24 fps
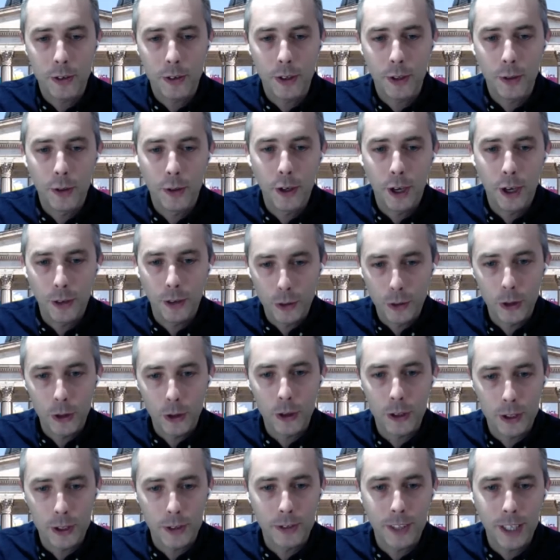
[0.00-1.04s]
for the kind of
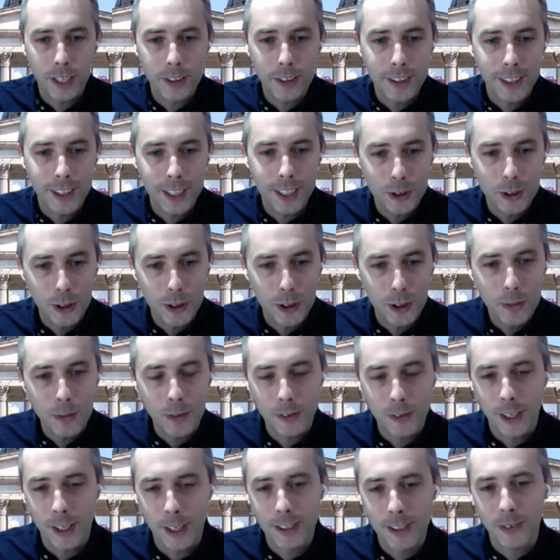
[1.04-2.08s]
causes of death in this group,
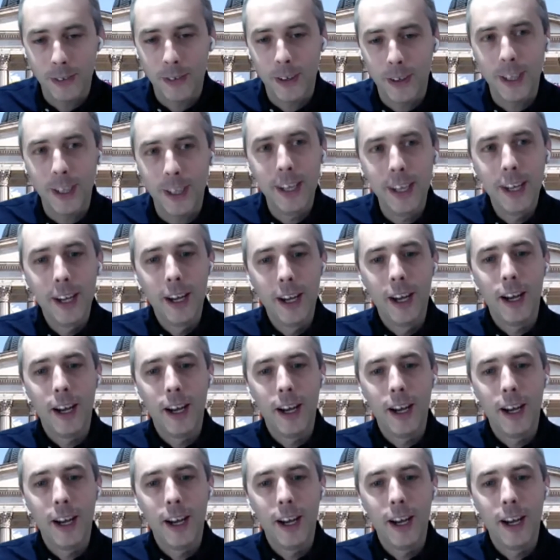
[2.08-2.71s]
if as it were.